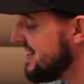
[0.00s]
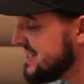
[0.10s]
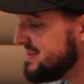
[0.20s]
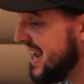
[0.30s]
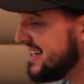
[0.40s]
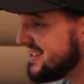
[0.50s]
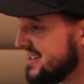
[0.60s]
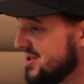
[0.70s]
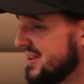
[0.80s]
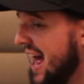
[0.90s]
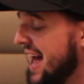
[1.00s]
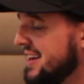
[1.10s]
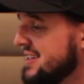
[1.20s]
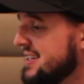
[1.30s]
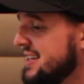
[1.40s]
Or go on some dates, this or
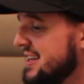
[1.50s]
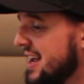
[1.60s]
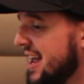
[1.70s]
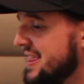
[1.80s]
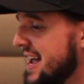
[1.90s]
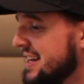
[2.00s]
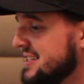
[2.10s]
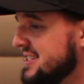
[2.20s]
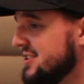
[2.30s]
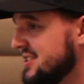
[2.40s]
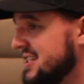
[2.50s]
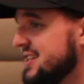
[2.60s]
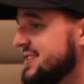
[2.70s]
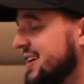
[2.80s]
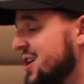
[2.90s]
that, and then still
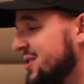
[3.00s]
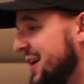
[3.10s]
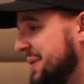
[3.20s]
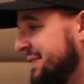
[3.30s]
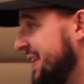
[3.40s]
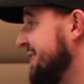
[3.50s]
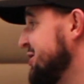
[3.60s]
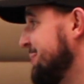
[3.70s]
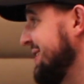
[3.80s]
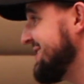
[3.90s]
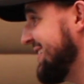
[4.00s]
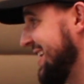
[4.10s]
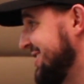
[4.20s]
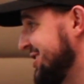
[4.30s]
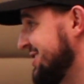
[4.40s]
see it's like, oh, I made $500 today